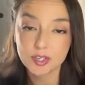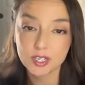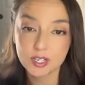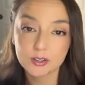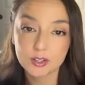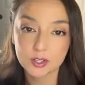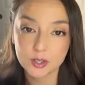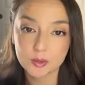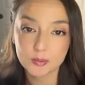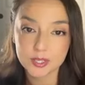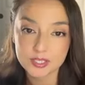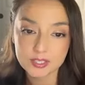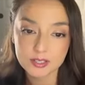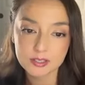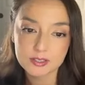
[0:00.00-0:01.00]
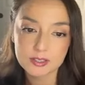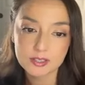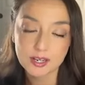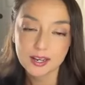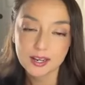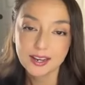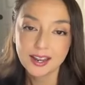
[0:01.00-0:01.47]
needle in your
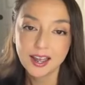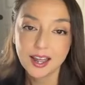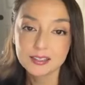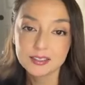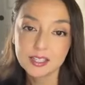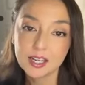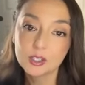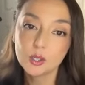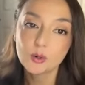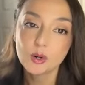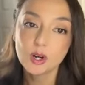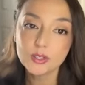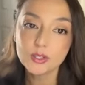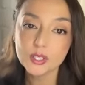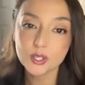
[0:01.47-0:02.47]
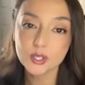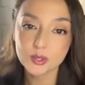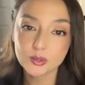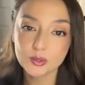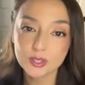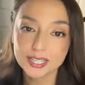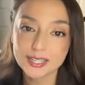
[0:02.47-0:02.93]
business. And yet you
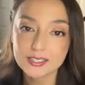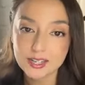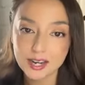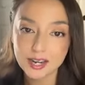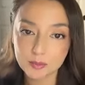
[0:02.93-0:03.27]
also can